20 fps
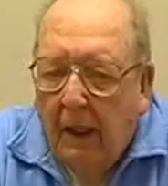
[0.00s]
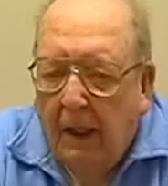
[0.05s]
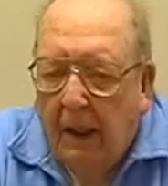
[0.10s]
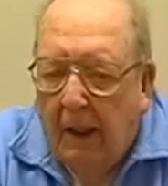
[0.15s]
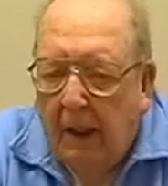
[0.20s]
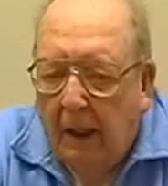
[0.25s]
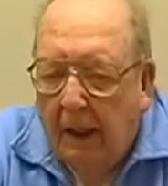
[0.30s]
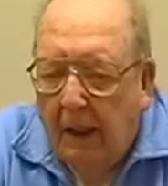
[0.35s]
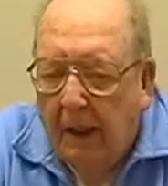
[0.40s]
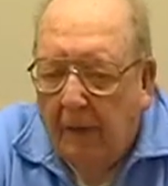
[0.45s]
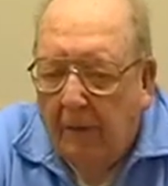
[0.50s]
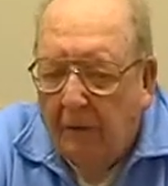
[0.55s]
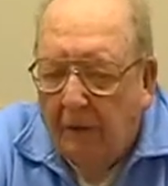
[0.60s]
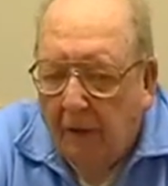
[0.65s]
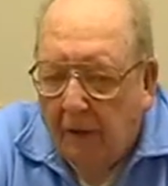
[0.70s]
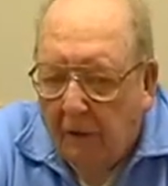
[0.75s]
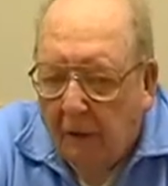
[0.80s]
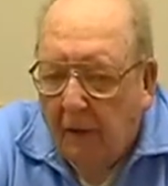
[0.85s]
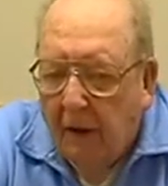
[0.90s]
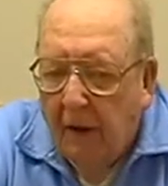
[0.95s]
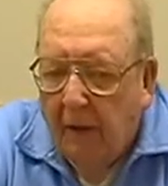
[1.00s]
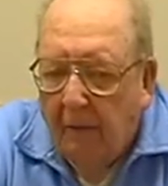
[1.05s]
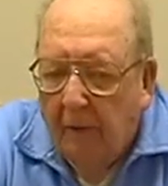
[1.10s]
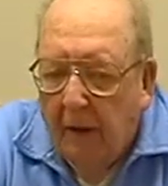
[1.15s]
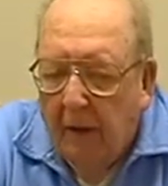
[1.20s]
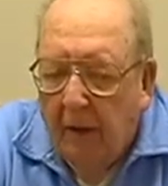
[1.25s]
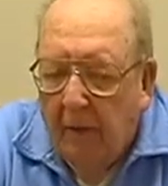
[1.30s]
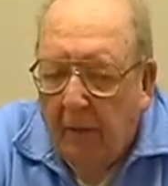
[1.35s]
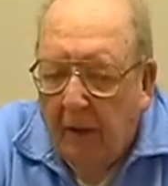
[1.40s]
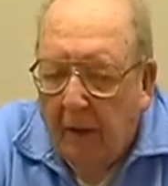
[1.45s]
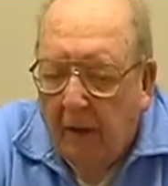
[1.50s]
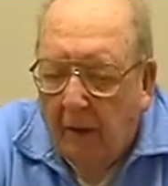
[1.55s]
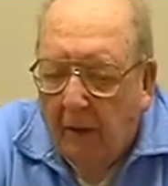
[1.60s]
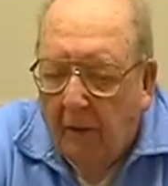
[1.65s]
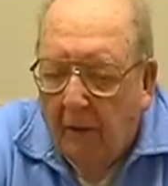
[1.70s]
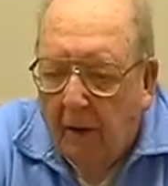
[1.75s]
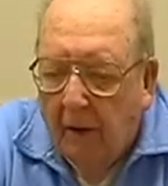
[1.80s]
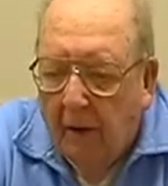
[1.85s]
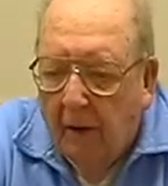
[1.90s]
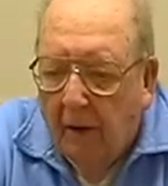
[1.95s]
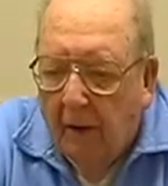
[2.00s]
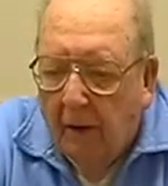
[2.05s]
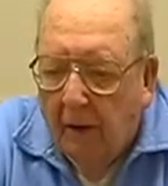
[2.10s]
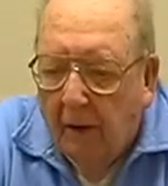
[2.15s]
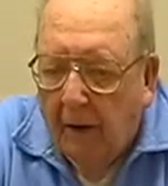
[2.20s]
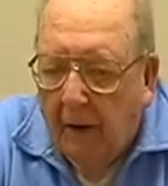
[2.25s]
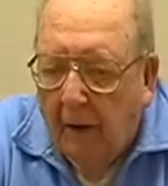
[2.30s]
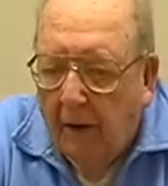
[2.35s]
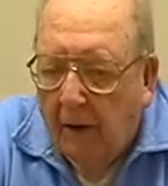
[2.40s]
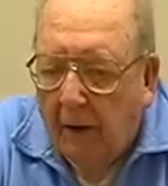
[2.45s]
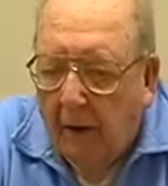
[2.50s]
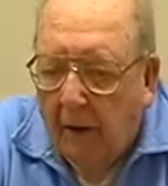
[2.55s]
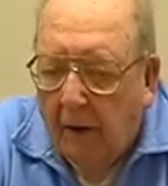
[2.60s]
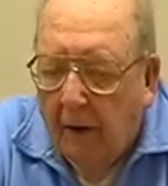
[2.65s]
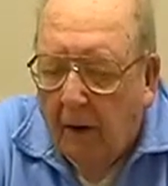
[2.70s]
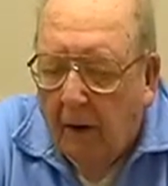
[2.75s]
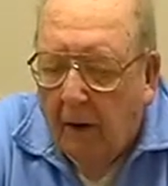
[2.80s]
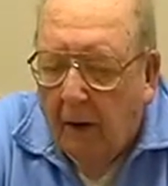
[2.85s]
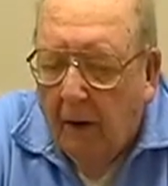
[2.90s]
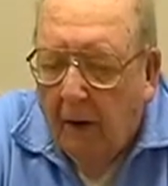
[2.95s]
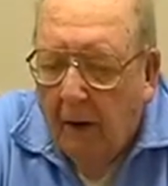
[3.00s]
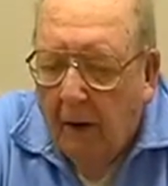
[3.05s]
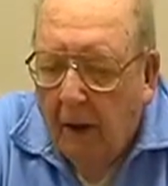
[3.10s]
Uh, he was a twenty millimeter uh, gun talker,